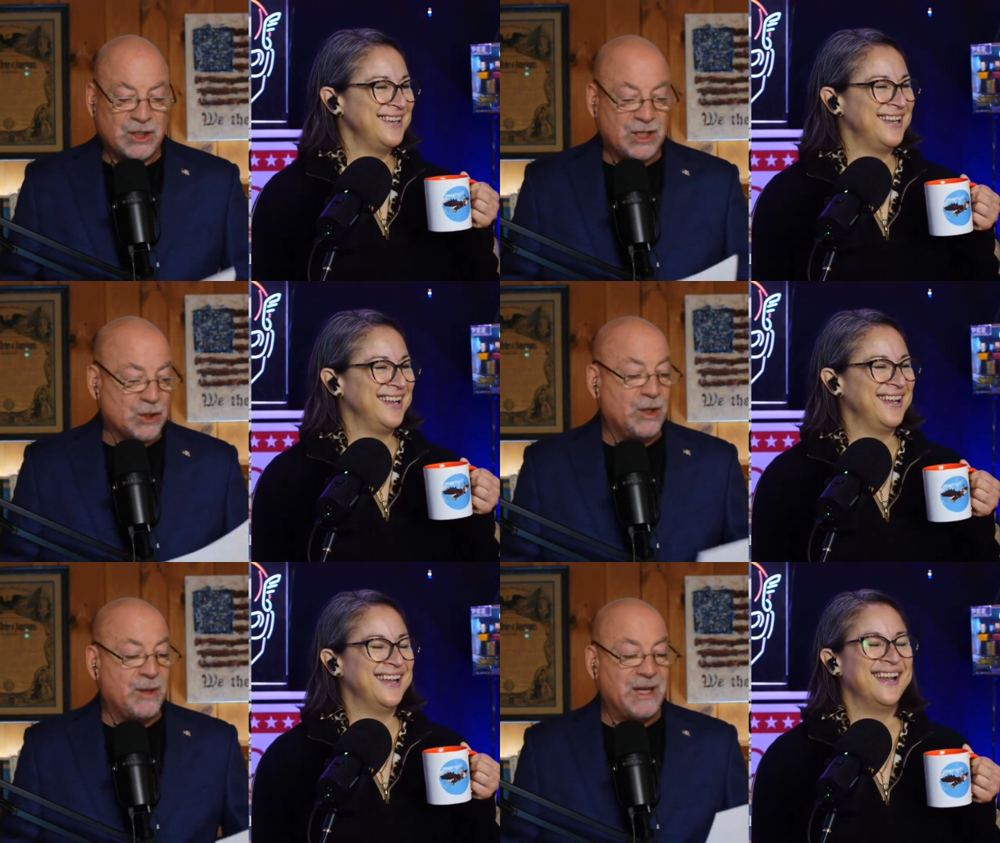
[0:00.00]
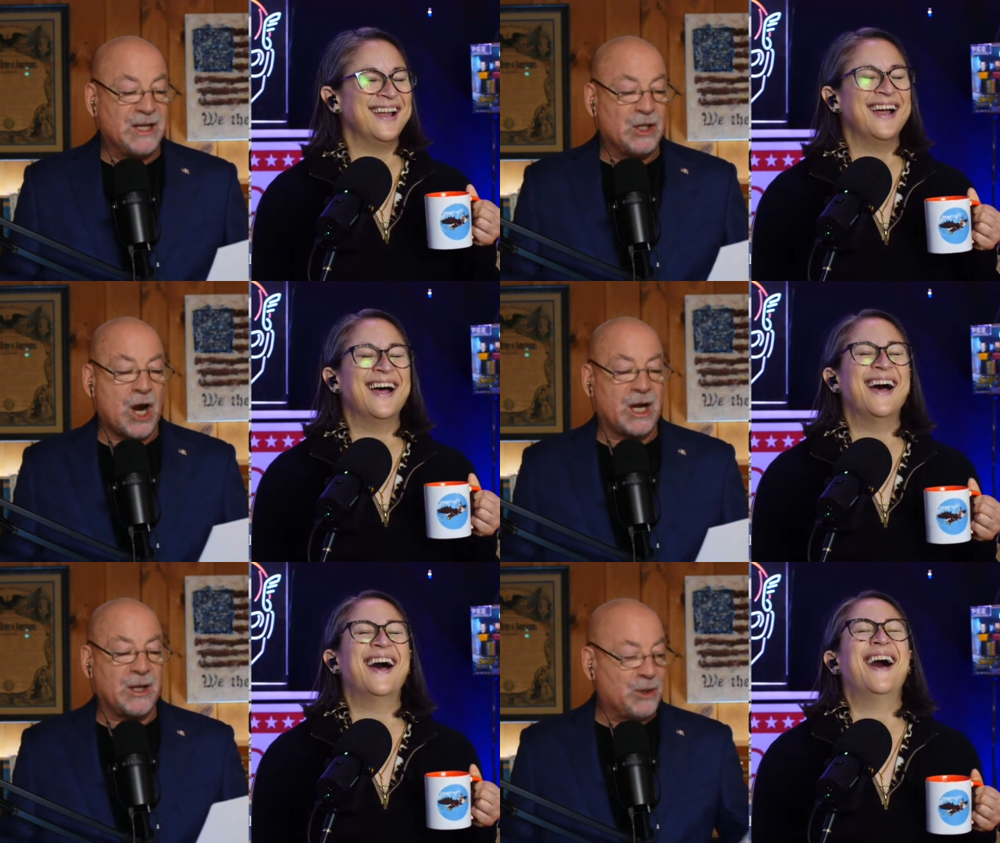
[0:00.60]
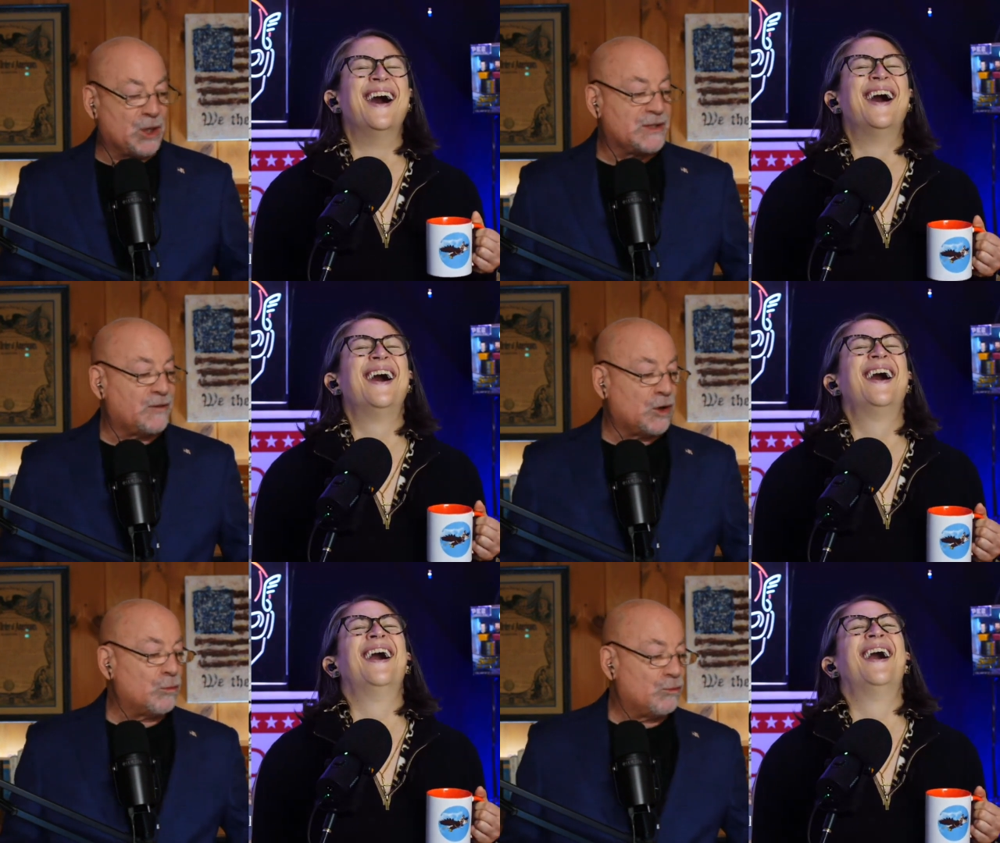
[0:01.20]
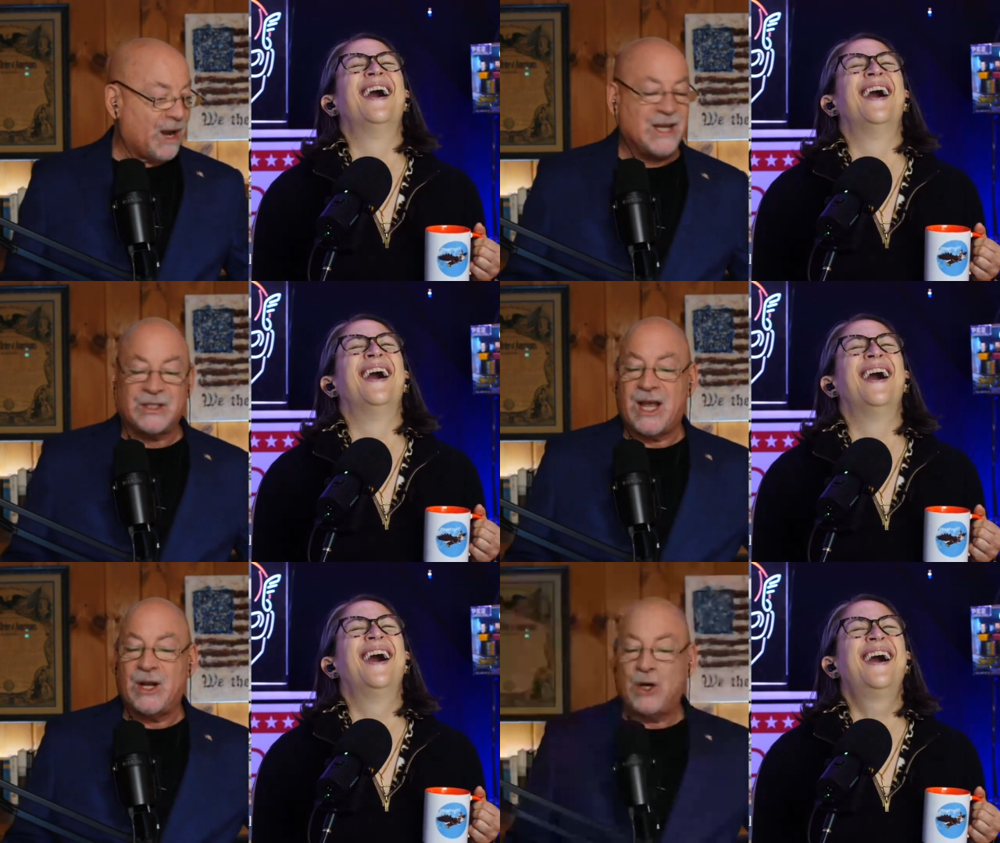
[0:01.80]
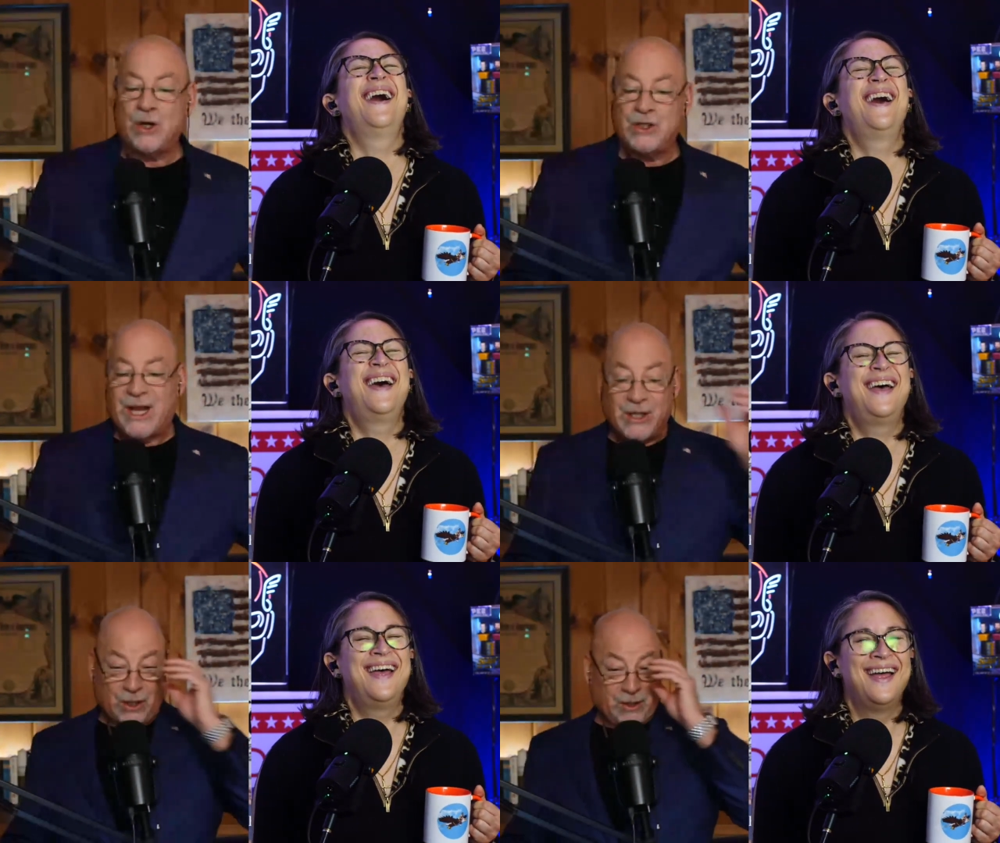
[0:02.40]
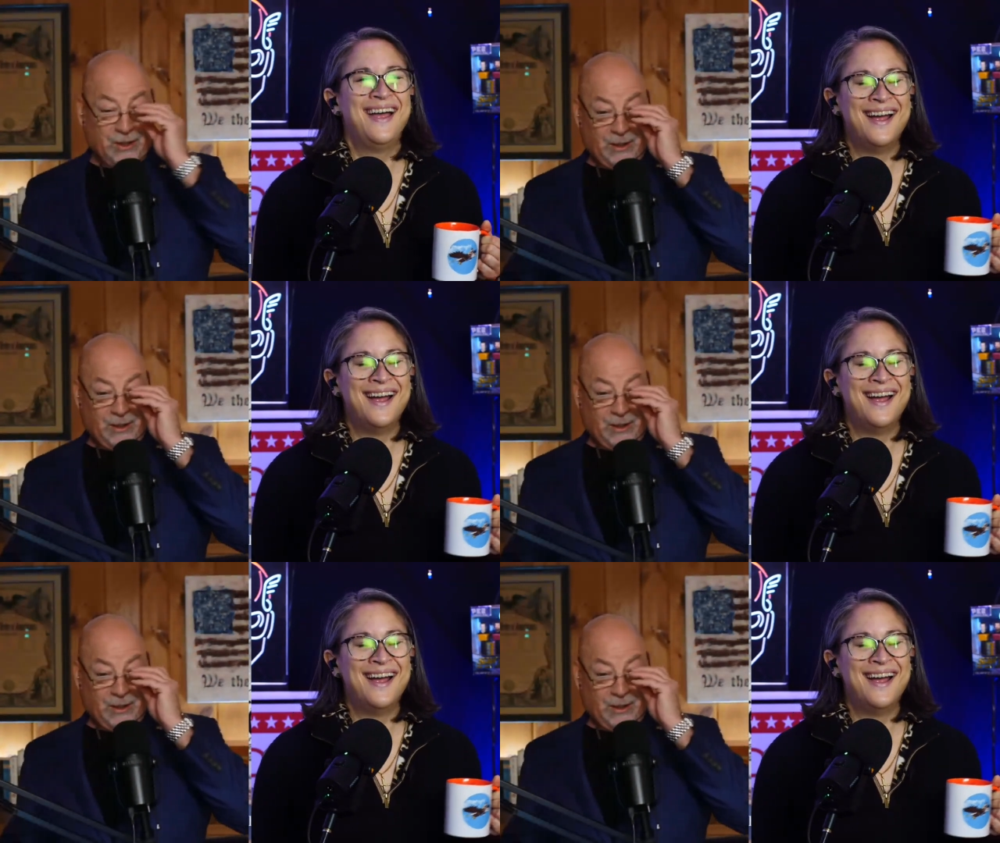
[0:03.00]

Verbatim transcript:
Speaker 1: She's only being targeted because of her race and her gender.